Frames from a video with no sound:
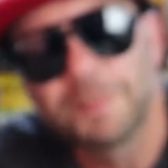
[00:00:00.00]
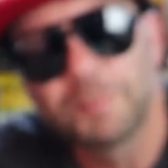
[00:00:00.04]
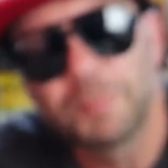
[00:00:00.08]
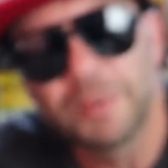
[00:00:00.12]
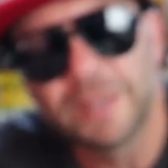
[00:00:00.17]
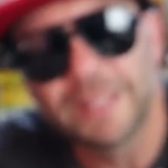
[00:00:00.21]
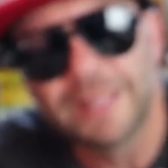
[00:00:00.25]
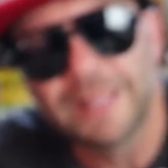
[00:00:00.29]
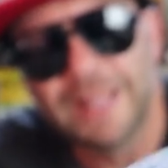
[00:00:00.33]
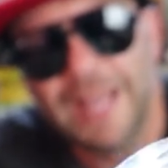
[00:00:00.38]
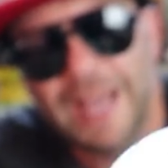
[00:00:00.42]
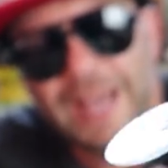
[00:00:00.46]

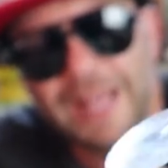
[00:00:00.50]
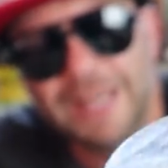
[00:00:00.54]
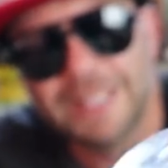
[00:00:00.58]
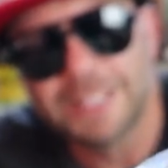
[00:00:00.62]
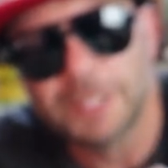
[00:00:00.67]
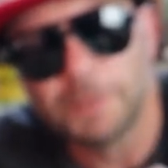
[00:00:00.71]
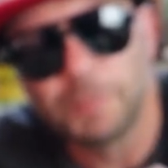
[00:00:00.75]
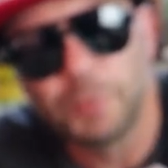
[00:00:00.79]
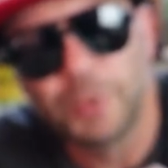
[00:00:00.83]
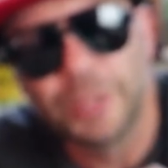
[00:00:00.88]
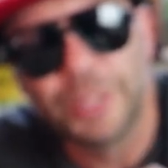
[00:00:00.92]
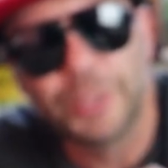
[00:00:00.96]
But that is
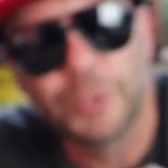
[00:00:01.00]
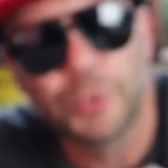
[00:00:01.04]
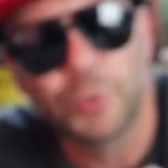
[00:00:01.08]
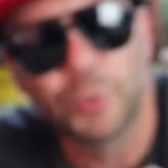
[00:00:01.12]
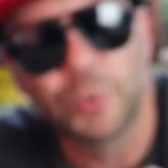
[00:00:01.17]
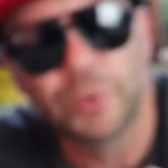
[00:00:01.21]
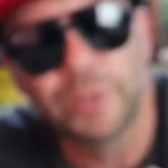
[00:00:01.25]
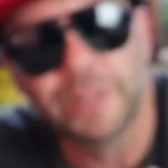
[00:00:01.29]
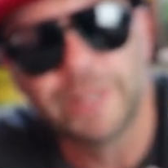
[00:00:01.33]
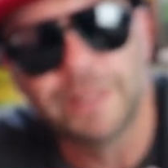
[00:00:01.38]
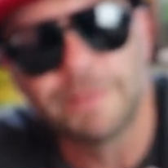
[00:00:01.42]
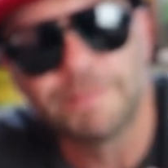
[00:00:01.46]
a pretty
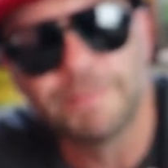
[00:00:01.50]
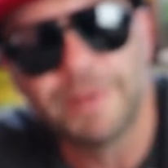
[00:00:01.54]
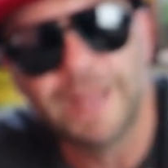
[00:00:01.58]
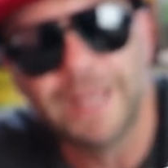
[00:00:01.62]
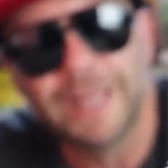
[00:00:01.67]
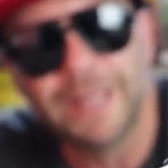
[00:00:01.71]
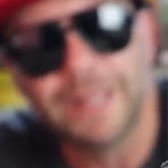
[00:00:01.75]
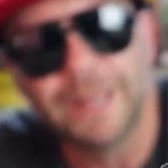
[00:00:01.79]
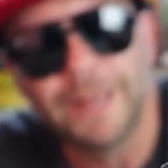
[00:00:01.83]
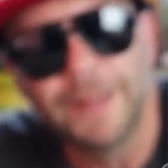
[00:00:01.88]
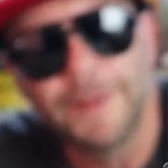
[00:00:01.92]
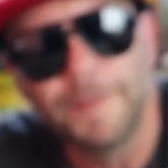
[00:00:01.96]
cool looking
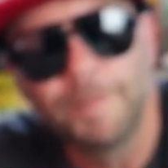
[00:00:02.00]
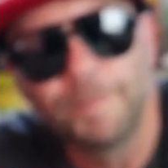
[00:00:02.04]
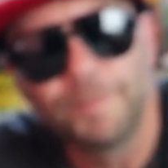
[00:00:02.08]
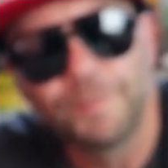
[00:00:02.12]
bait.